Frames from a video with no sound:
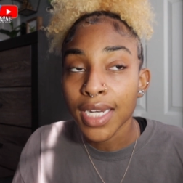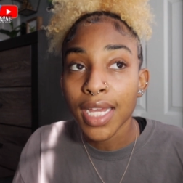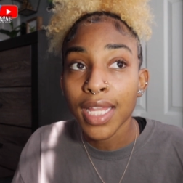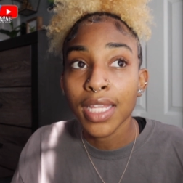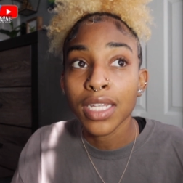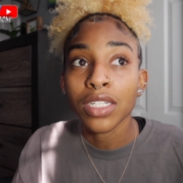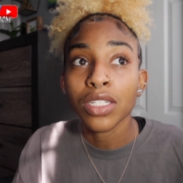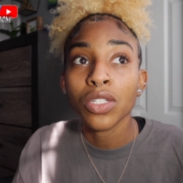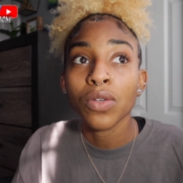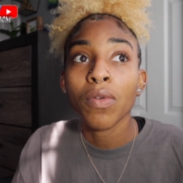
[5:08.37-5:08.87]
and
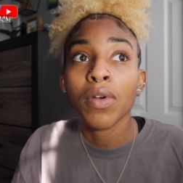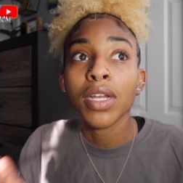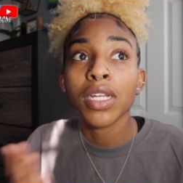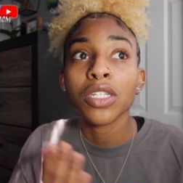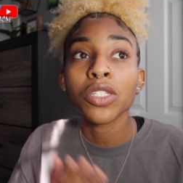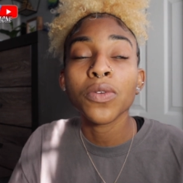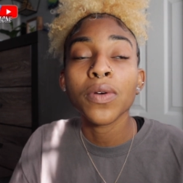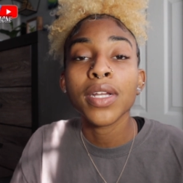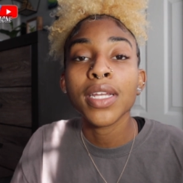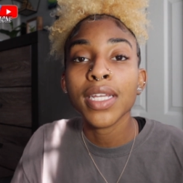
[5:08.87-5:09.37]
then twenty
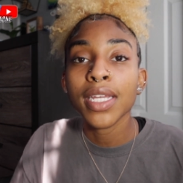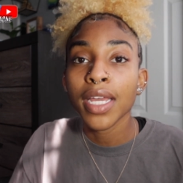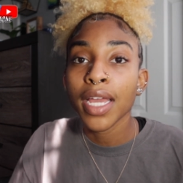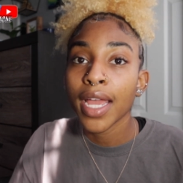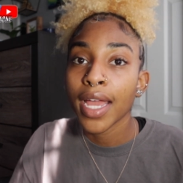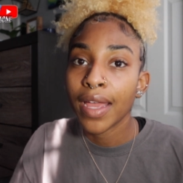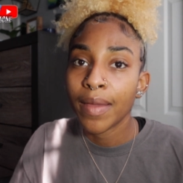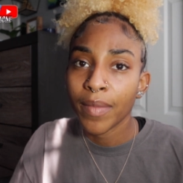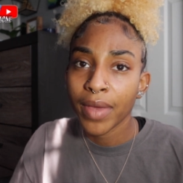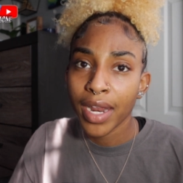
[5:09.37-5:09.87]
twenty
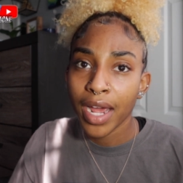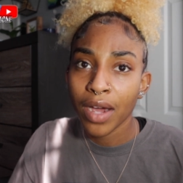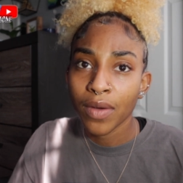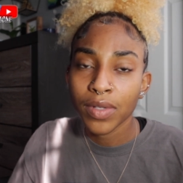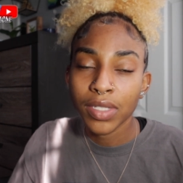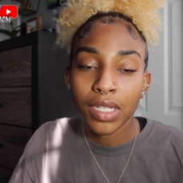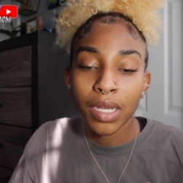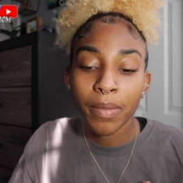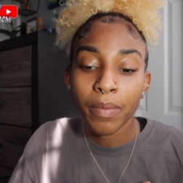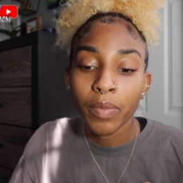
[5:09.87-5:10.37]
came and I
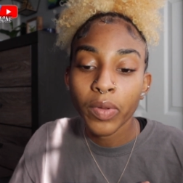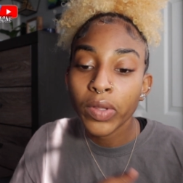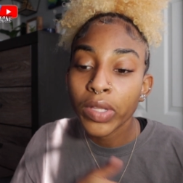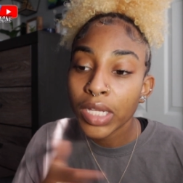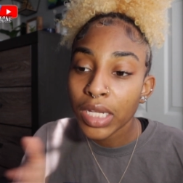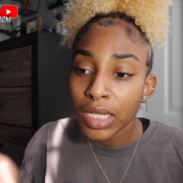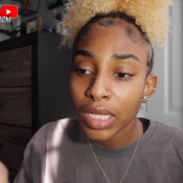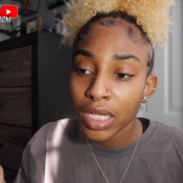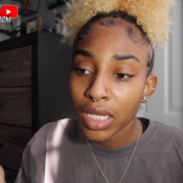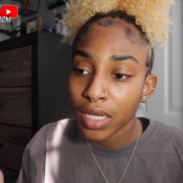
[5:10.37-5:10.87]
was
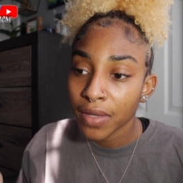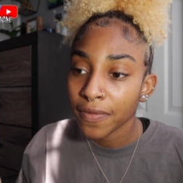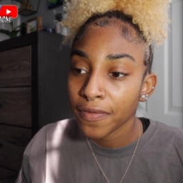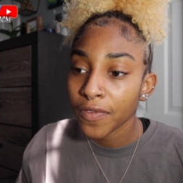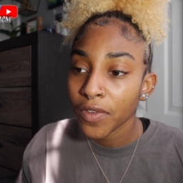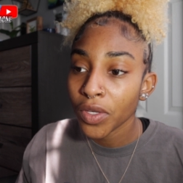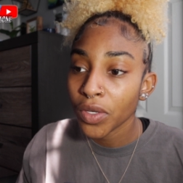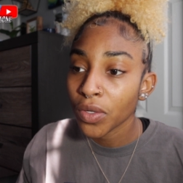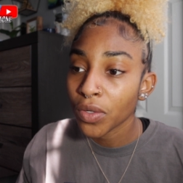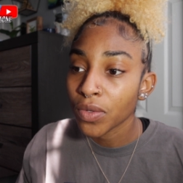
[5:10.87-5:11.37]
completely
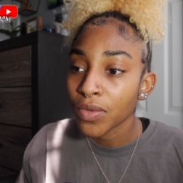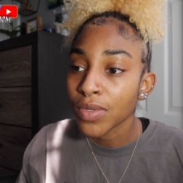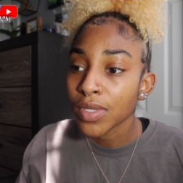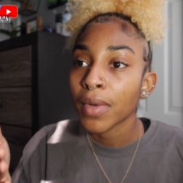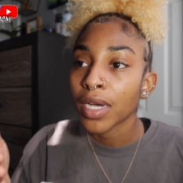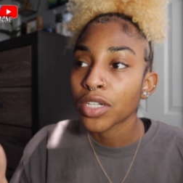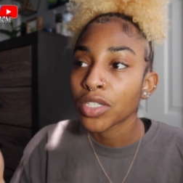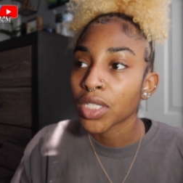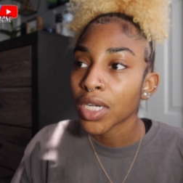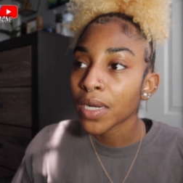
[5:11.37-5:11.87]
confused.
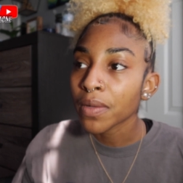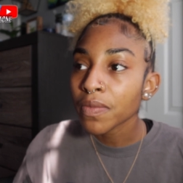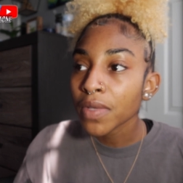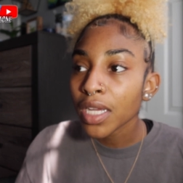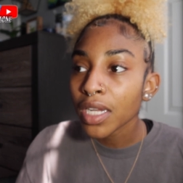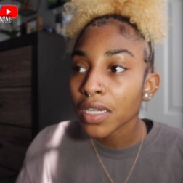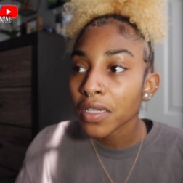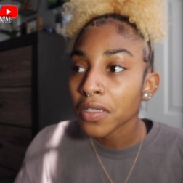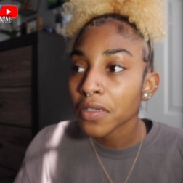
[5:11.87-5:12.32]
I dropped out